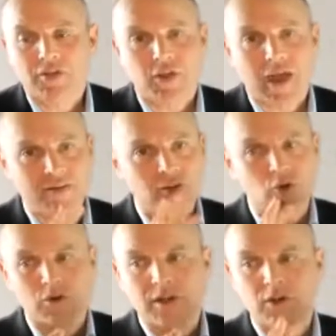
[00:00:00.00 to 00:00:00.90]
So having
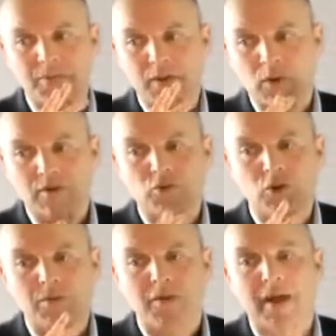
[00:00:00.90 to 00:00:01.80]
talked a little bit, when I've
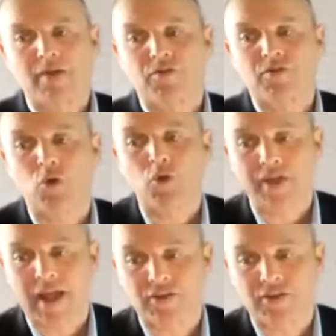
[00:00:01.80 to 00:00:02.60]
talked a bit about falls and